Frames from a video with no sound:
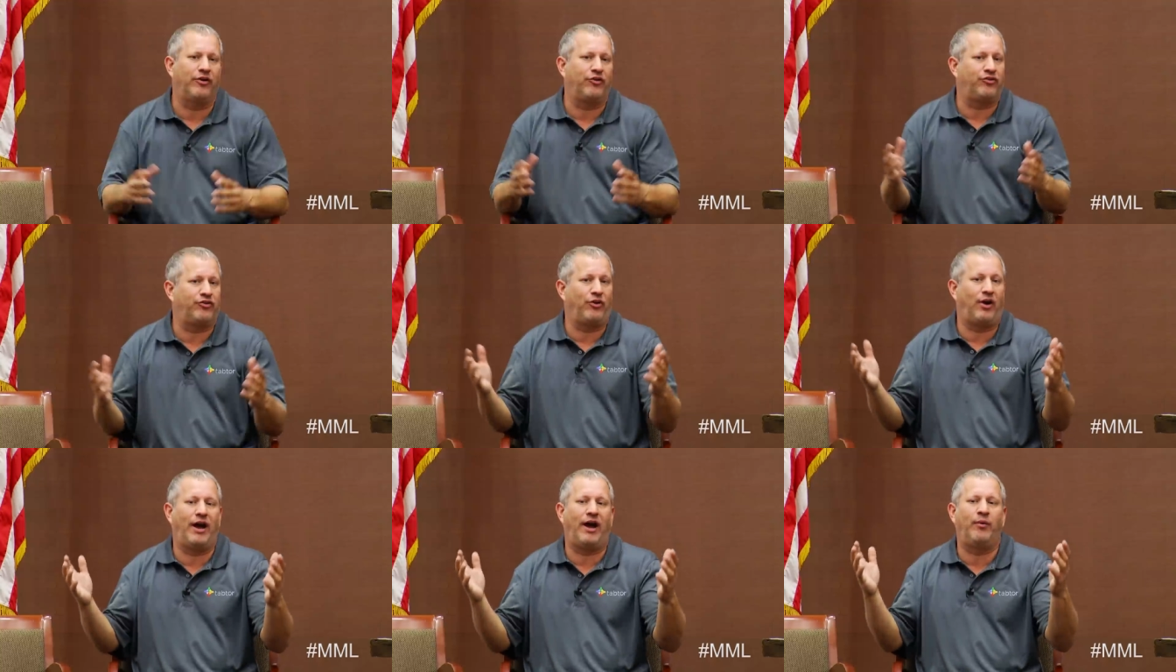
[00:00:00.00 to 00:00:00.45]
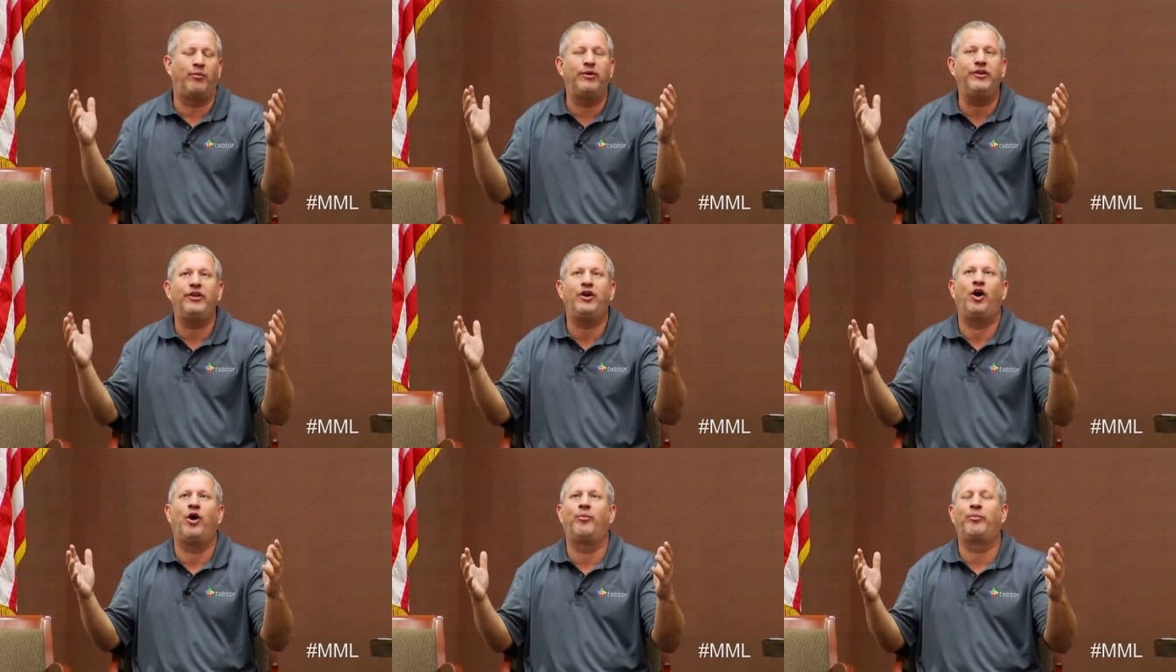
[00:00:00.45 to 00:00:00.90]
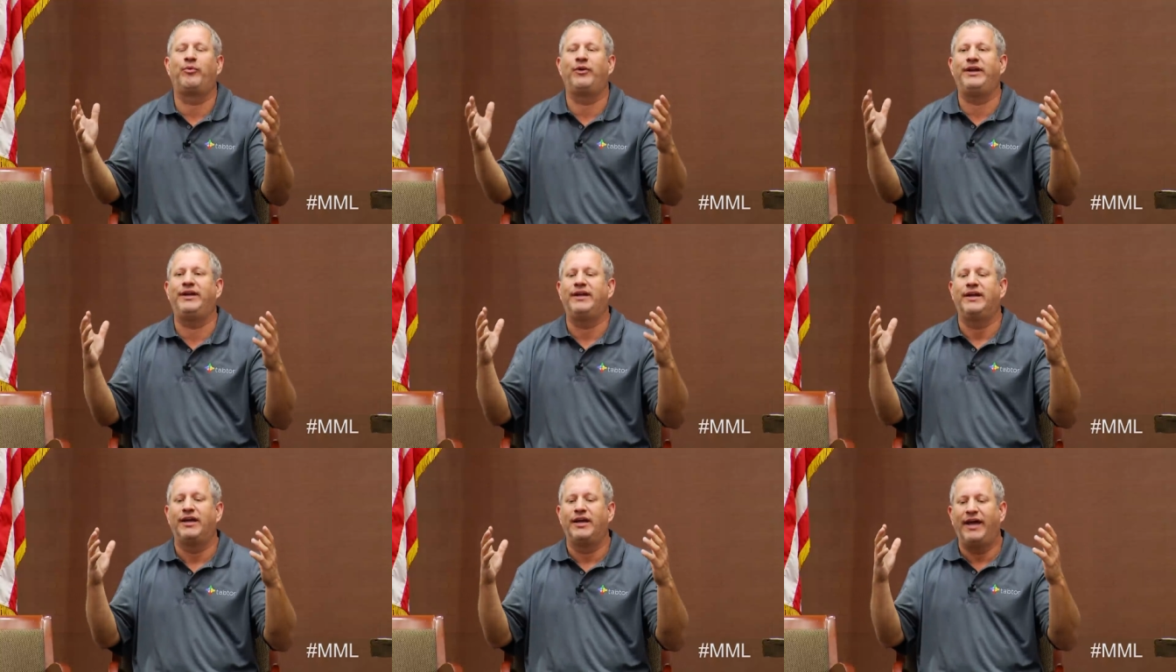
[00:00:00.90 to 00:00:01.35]
So I really hope
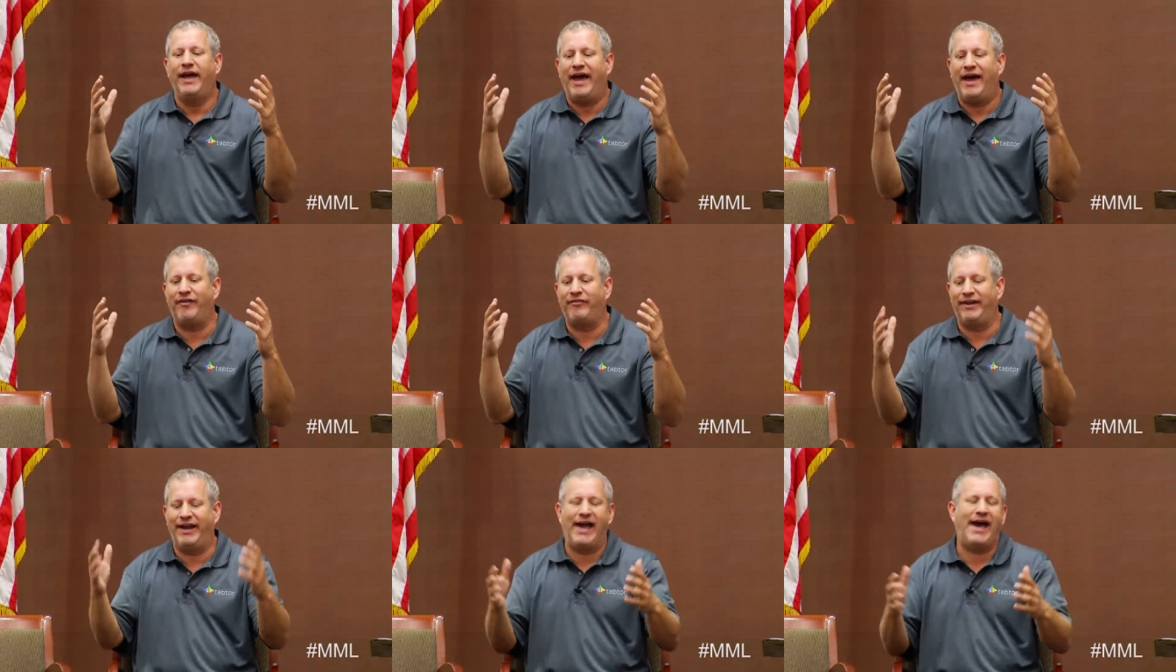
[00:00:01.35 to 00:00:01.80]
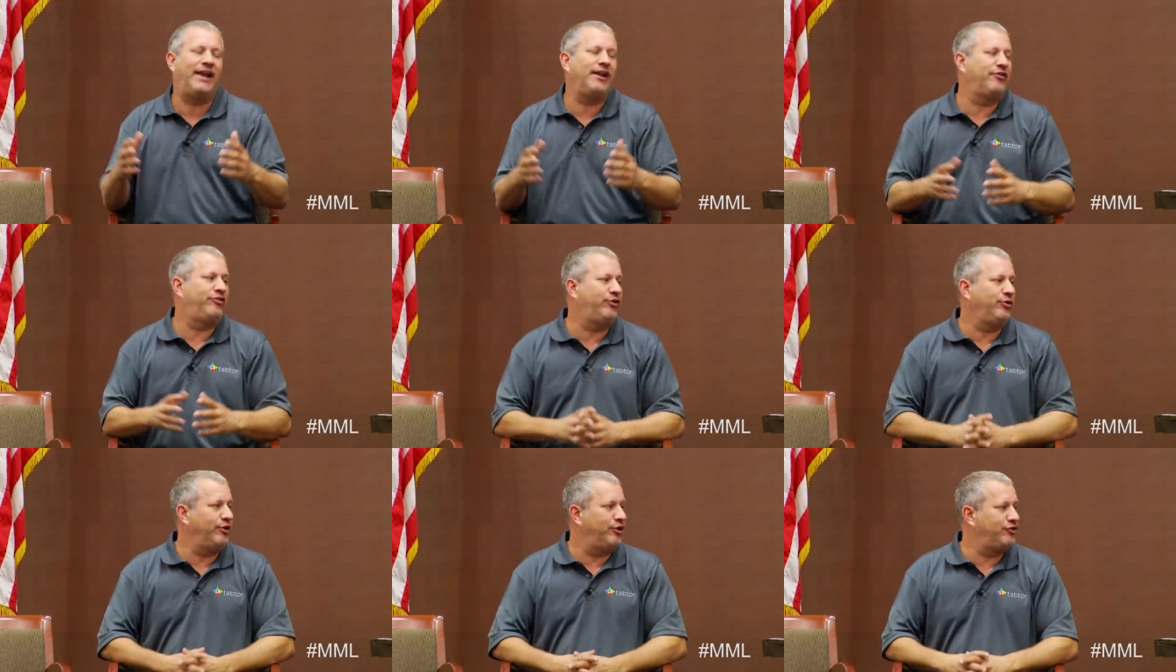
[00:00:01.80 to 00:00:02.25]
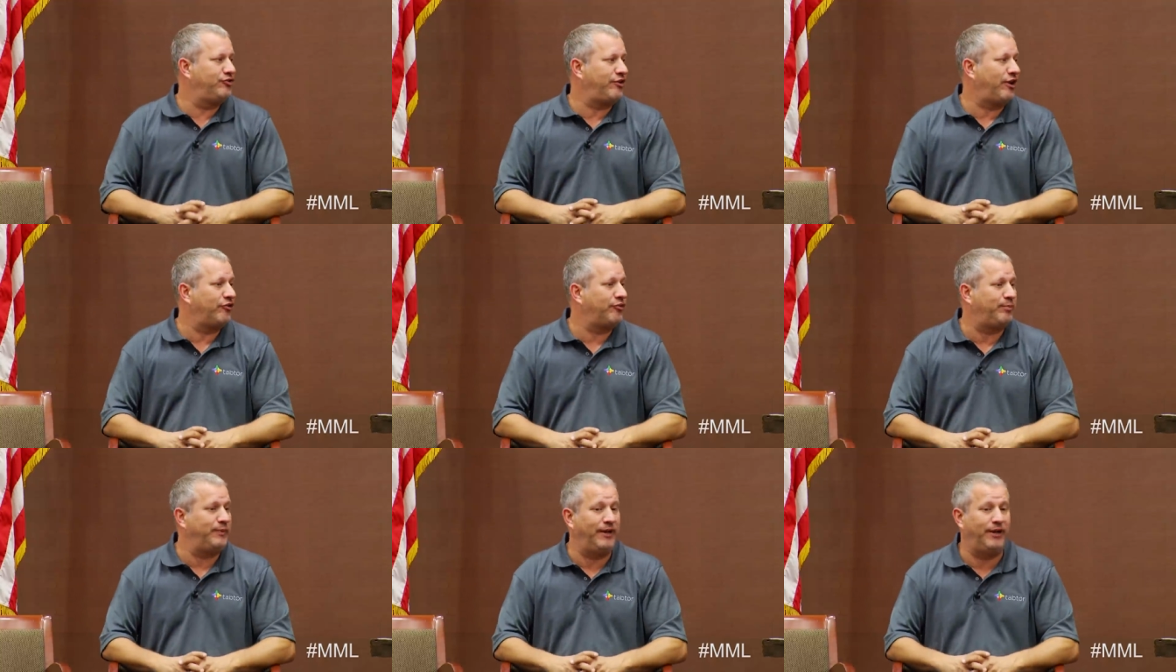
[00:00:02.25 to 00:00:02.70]
we have an attitude
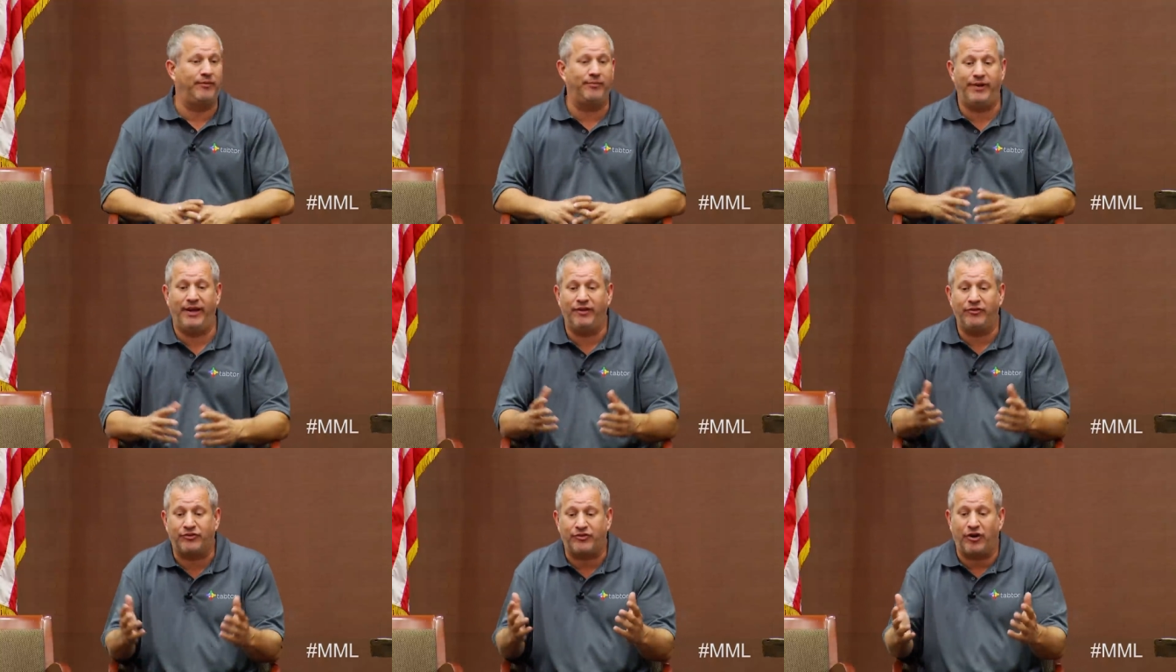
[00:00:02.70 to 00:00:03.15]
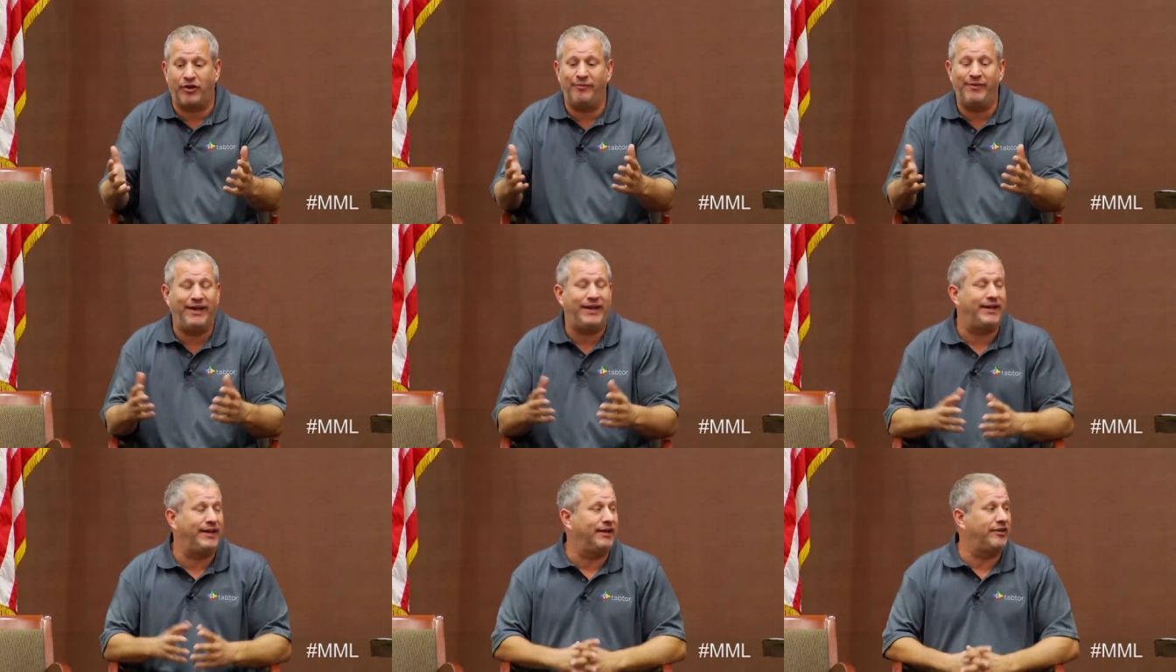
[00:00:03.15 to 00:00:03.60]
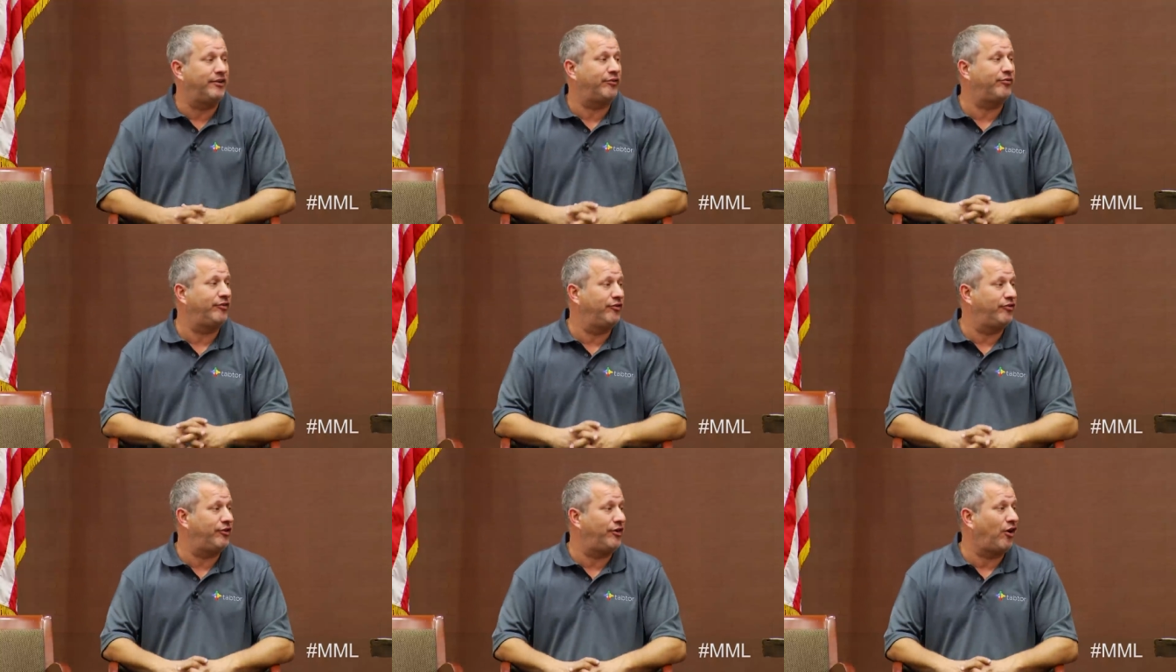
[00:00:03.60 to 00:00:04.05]
adjustment and start making a
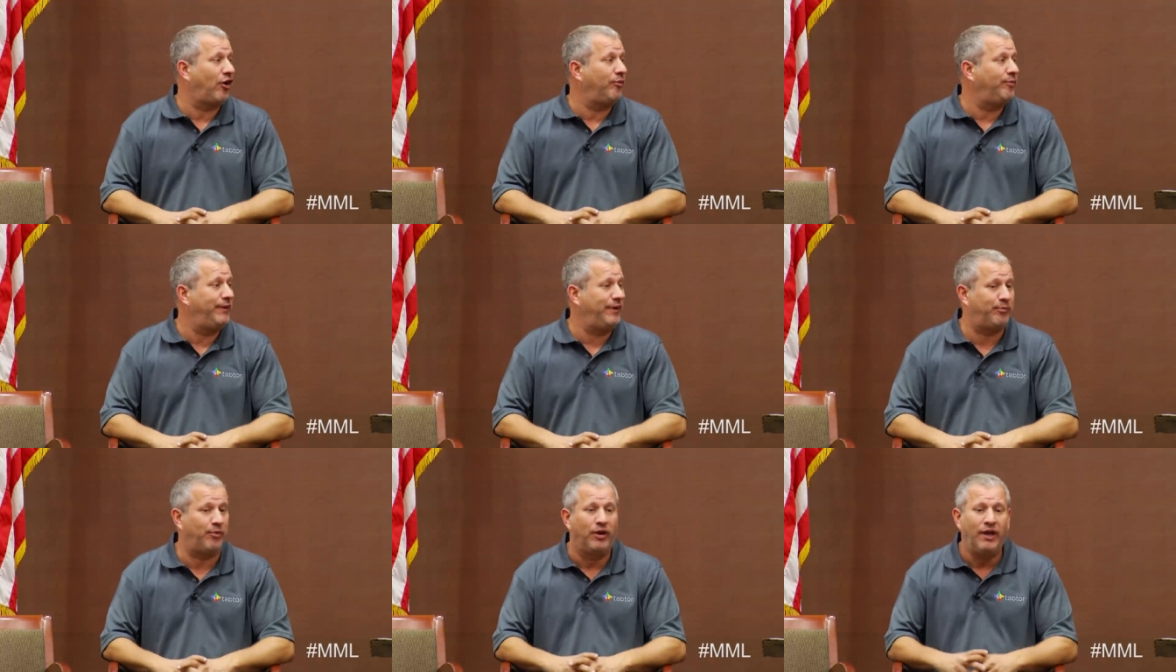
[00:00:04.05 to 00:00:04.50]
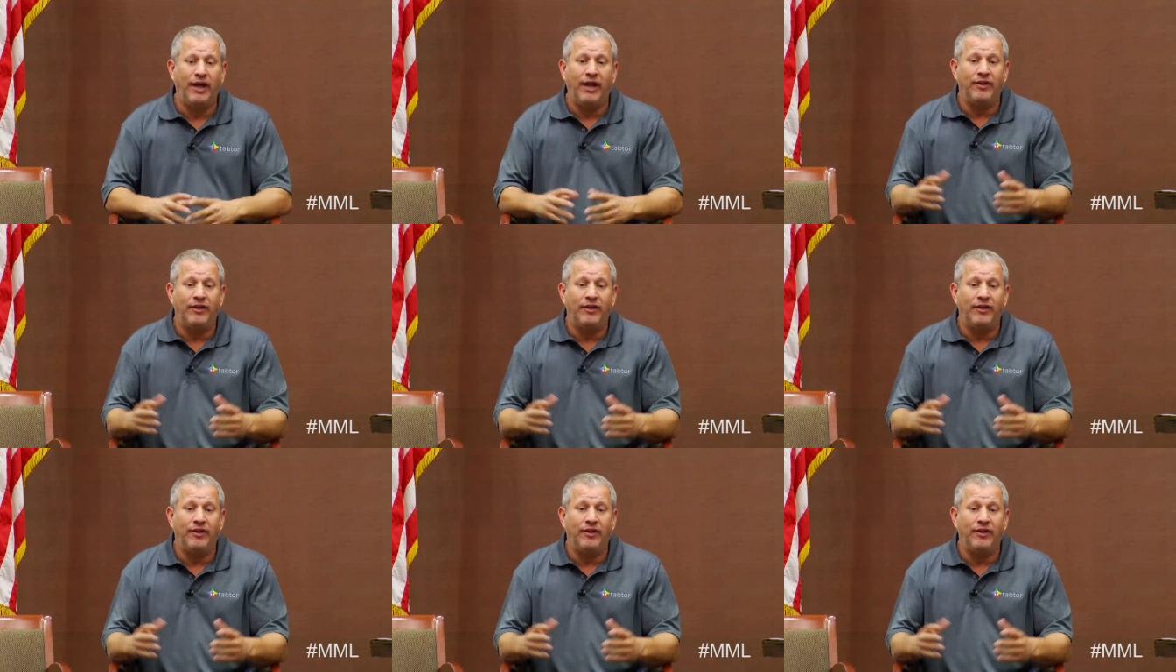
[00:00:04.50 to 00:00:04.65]
difference in our people.